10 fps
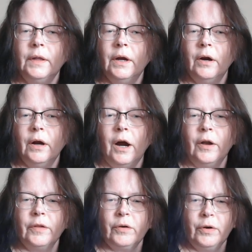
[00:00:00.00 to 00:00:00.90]
and they are
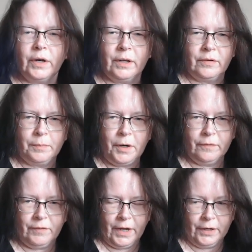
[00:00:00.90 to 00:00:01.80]
are the Cricut
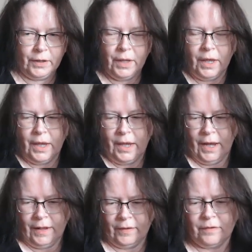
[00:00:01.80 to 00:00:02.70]
Smart Vinyl.
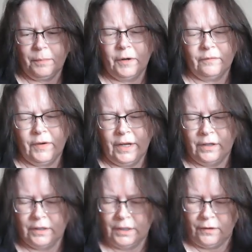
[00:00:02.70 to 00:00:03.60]
And the Smart
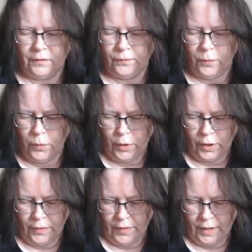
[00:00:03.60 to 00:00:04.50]
Vinyl is
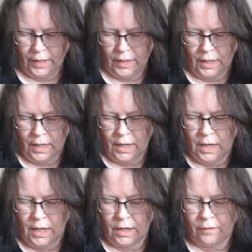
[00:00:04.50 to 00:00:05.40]
for the
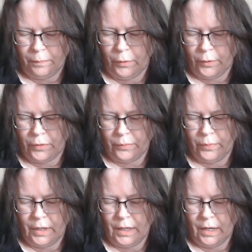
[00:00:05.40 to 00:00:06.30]
Explorer
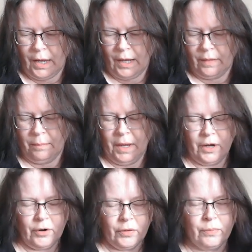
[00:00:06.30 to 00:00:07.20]
3 and the
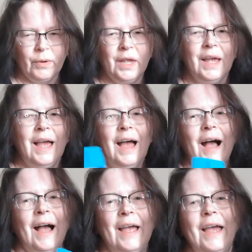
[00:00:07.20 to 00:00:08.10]
Maker 3.
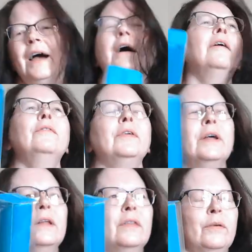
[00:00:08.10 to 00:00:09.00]
I have
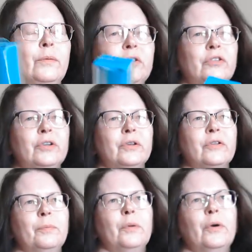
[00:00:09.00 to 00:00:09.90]
the
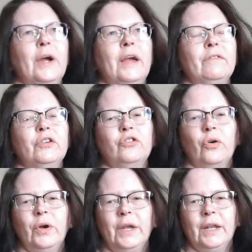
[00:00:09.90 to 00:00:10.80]
original Explorer, I have the
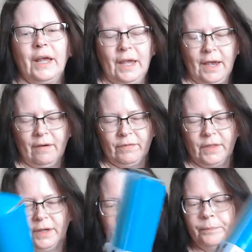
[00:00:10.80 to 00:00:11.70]
Joy, and I
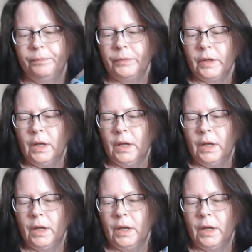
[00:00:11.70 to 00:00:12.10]
have the